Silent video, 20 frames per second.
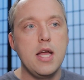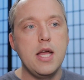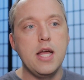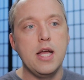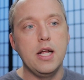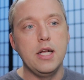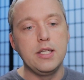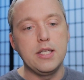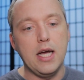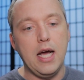
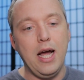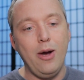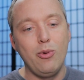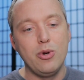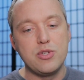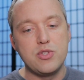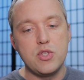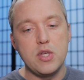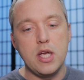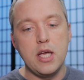And I
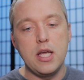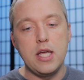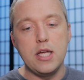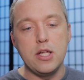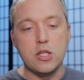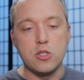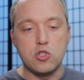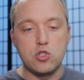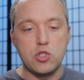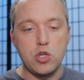would say
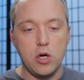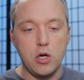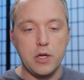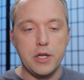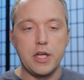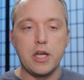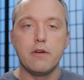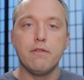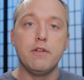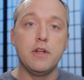
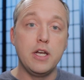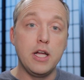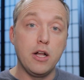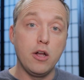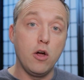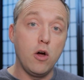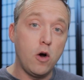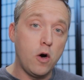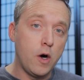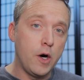installing a
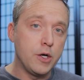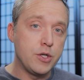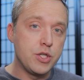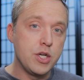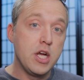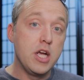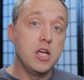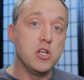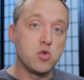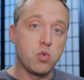Vanilla
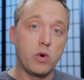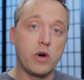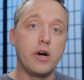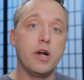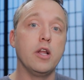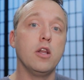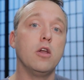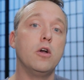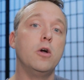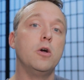Arch is where
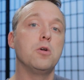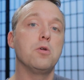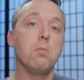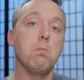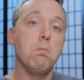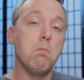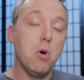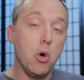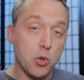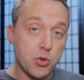I learned
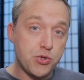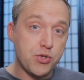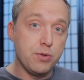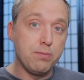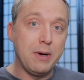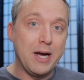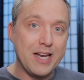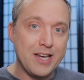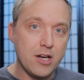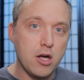most
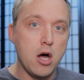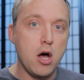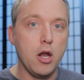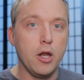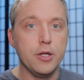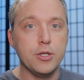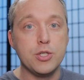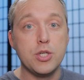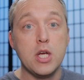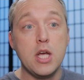of my
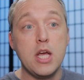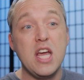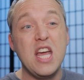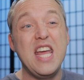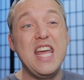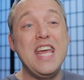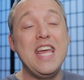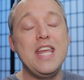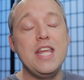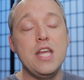knowledge.
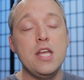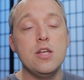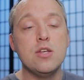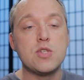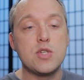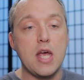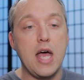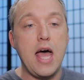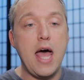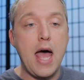It
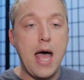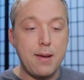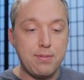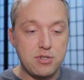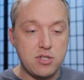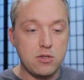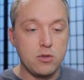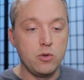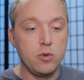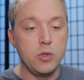is
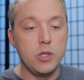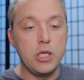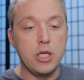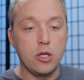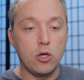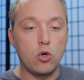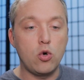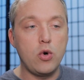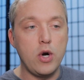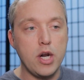absolutely
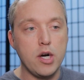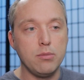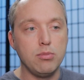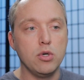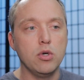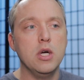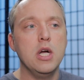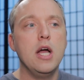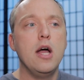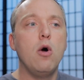
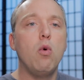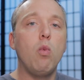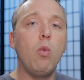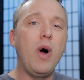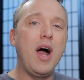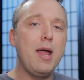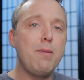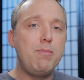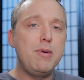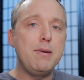incredible.
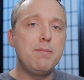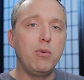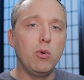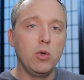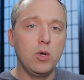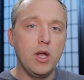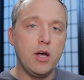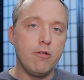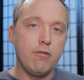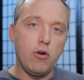Why
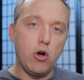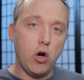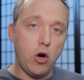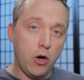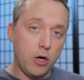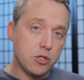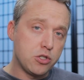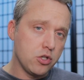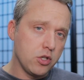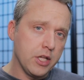people love
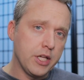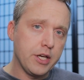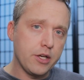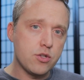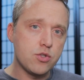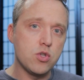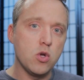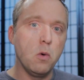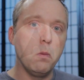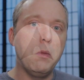Arch
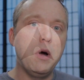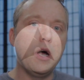Linux so